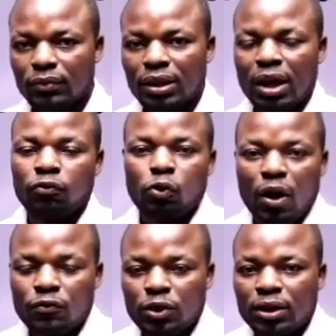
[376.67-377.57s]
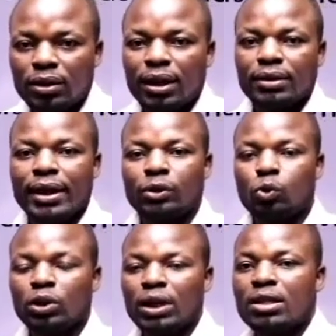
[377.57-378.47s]
Therefore, you have seen that the
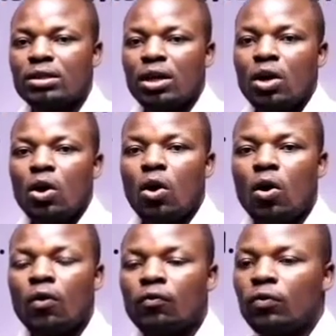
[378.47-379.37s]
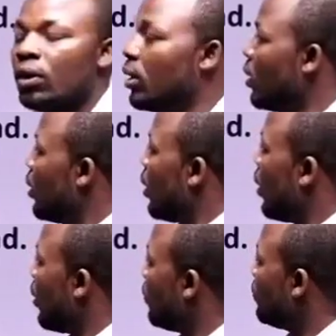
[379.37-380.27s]
headquarters of
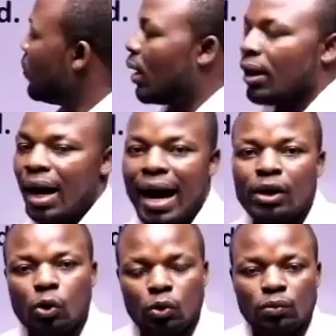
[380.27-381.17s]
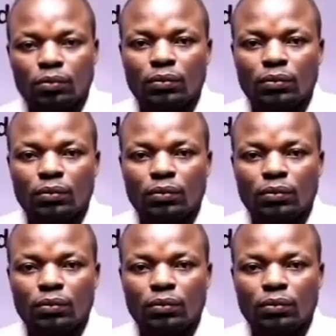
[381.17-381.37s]
ILO,